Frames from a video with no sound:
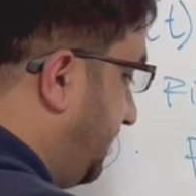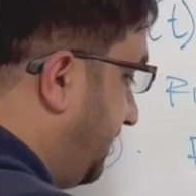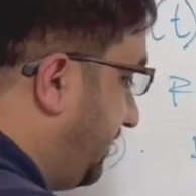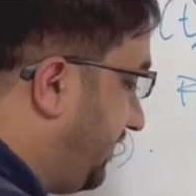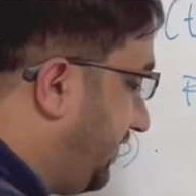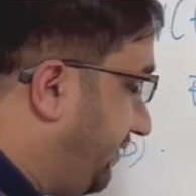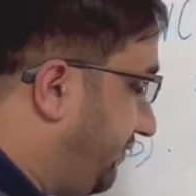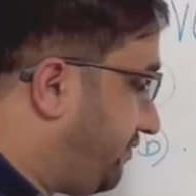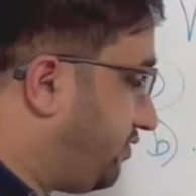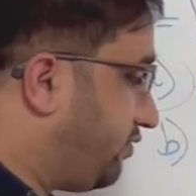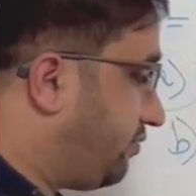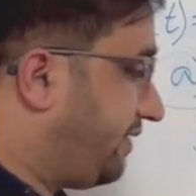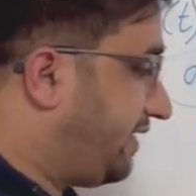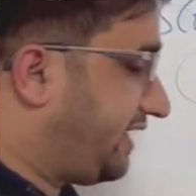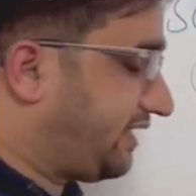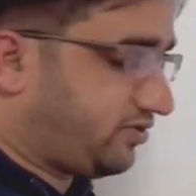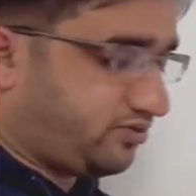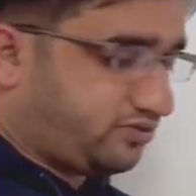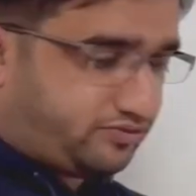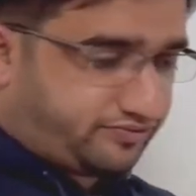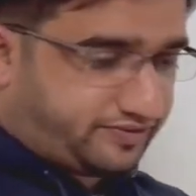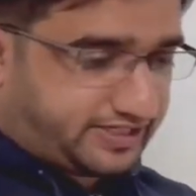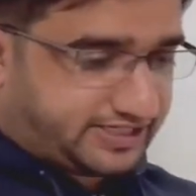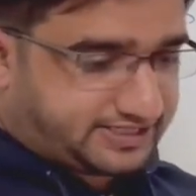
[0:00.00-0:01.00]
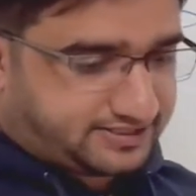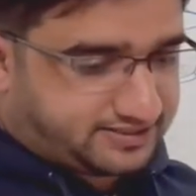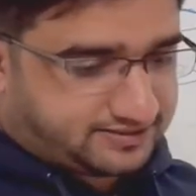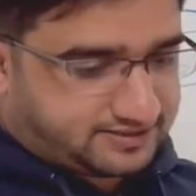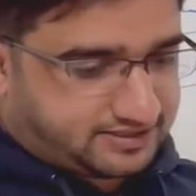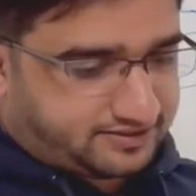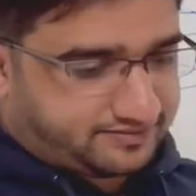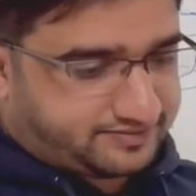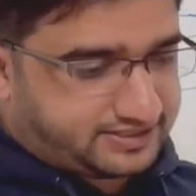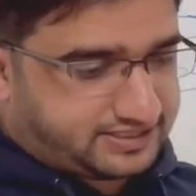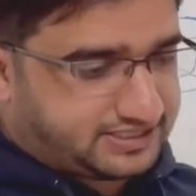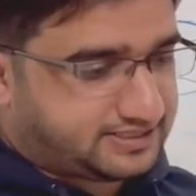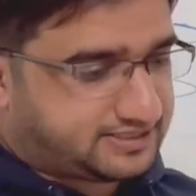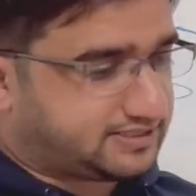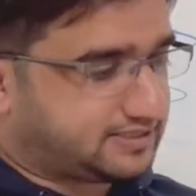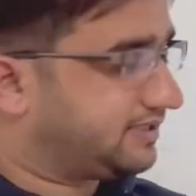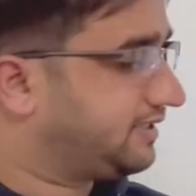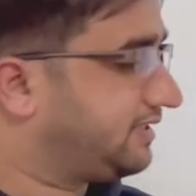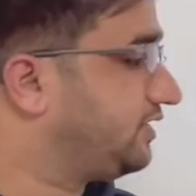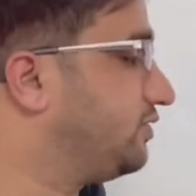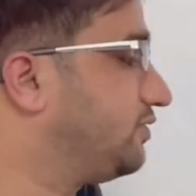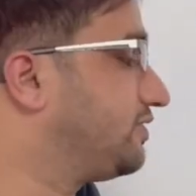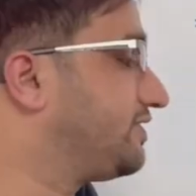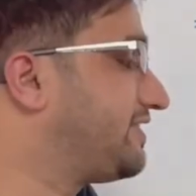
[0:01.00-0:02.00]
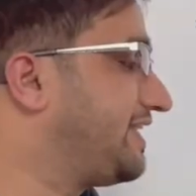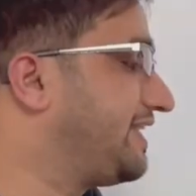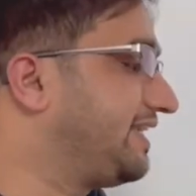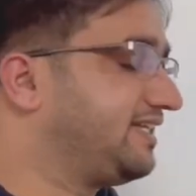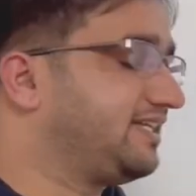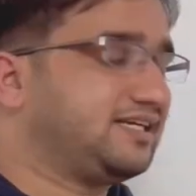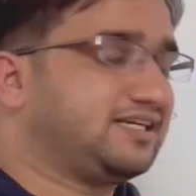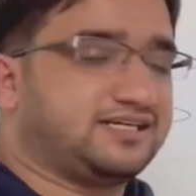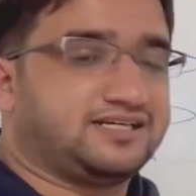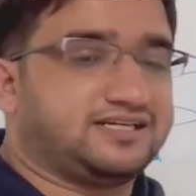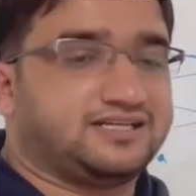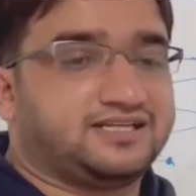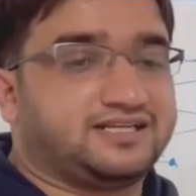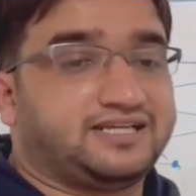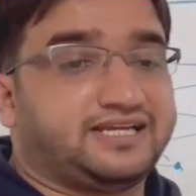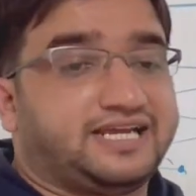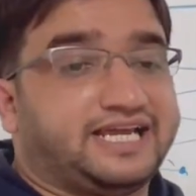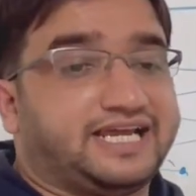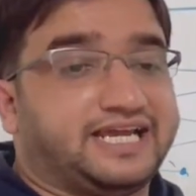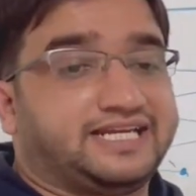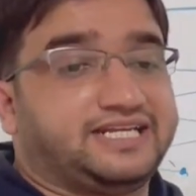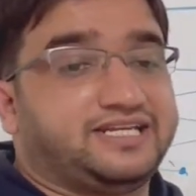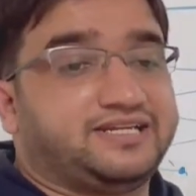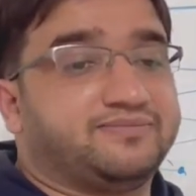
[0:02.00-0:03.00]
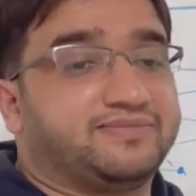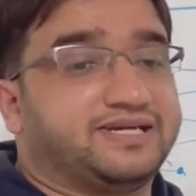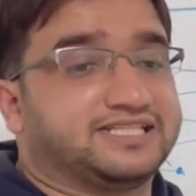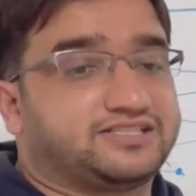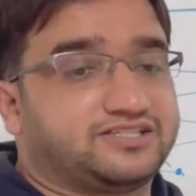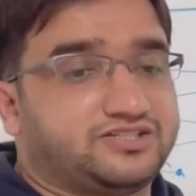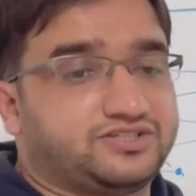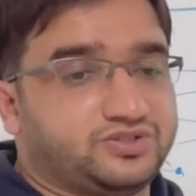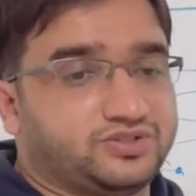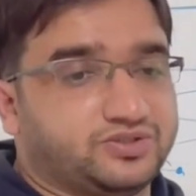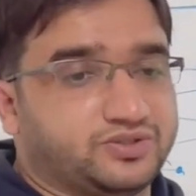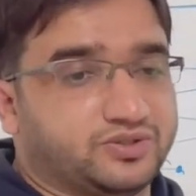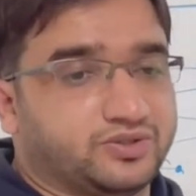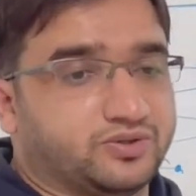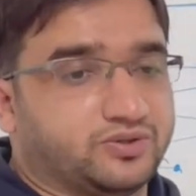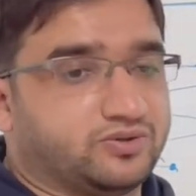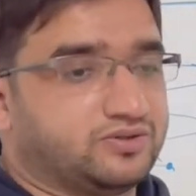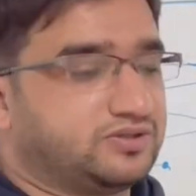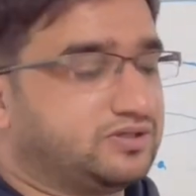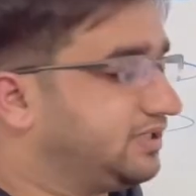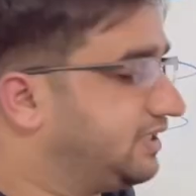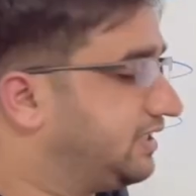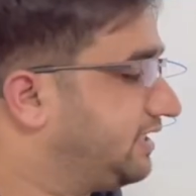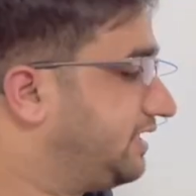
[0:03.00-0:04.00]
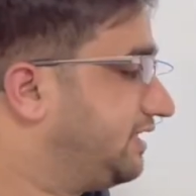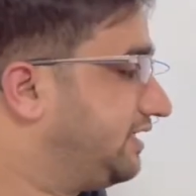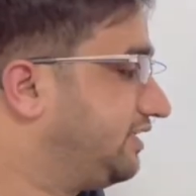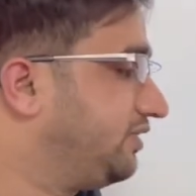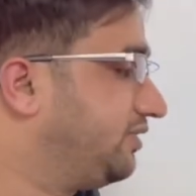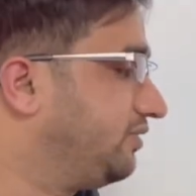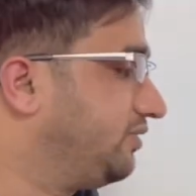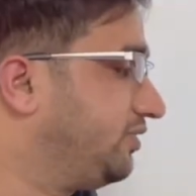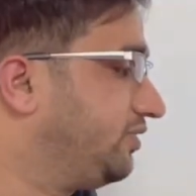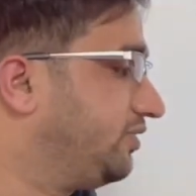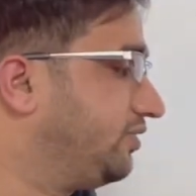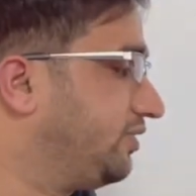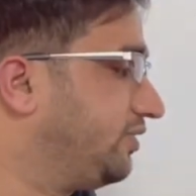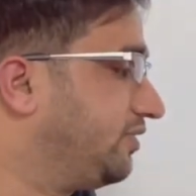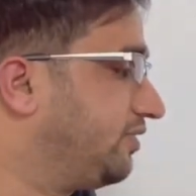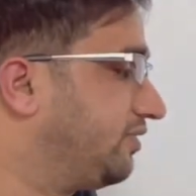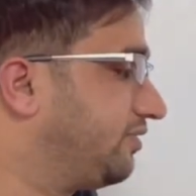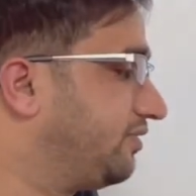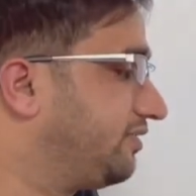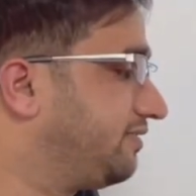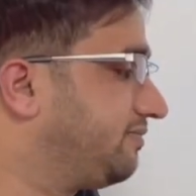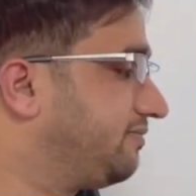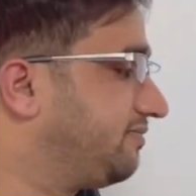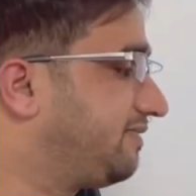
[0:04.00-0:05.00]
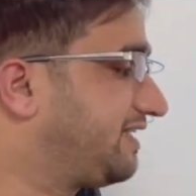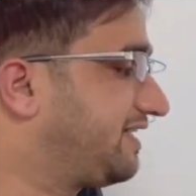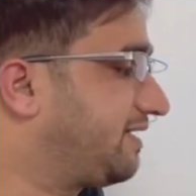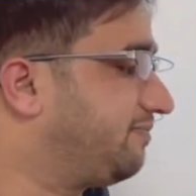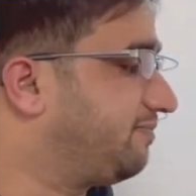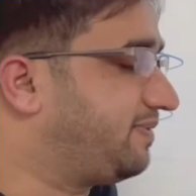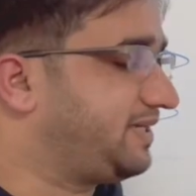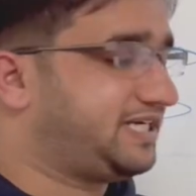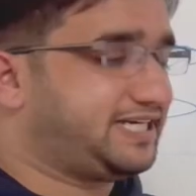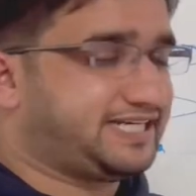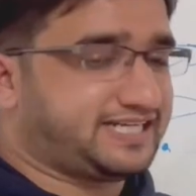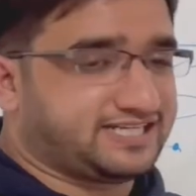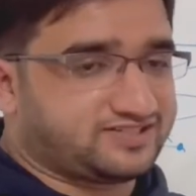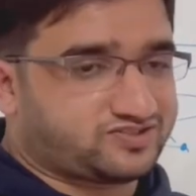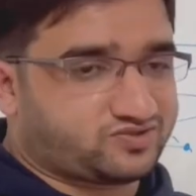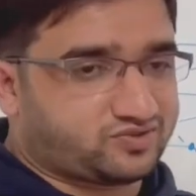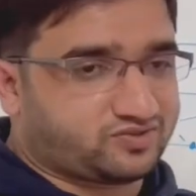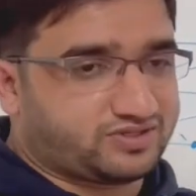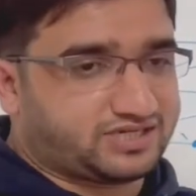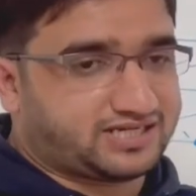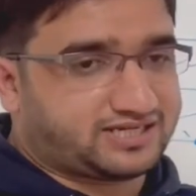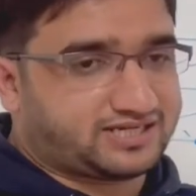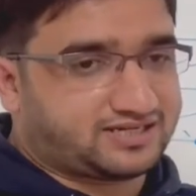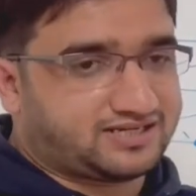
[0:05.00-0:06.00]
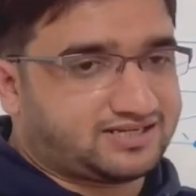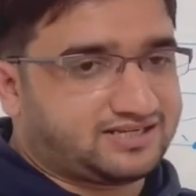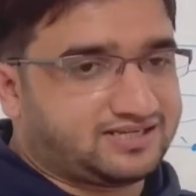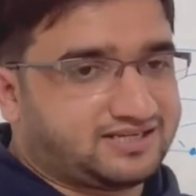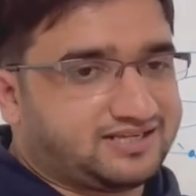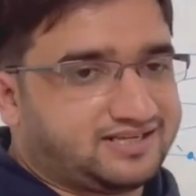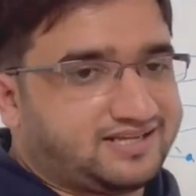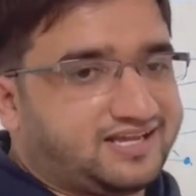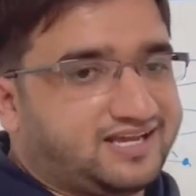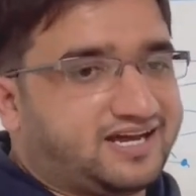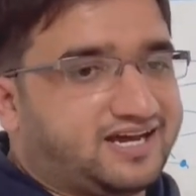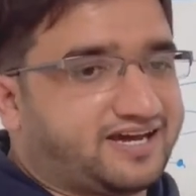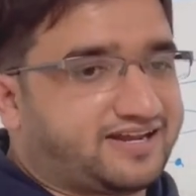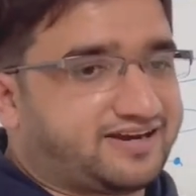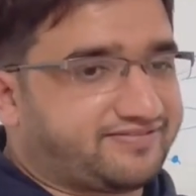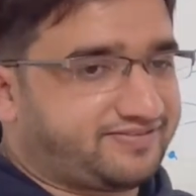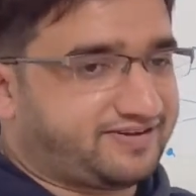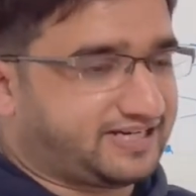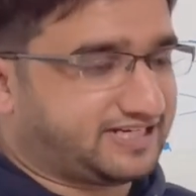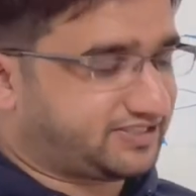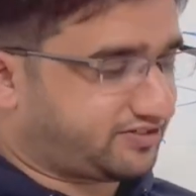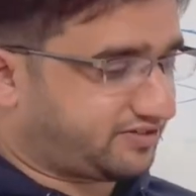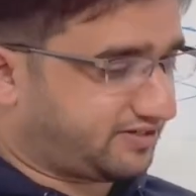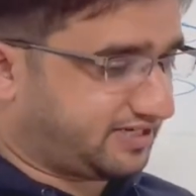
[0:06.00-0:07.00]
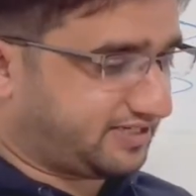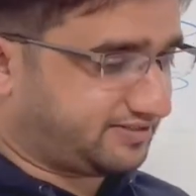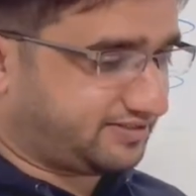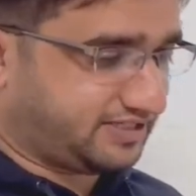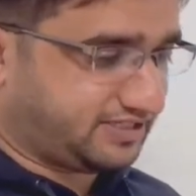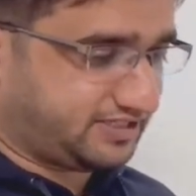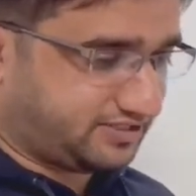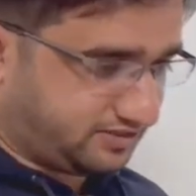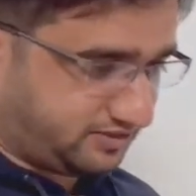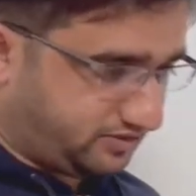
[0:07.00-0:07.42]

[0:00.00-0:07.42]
If you make two factors of this using any method, you know completing square or factorization,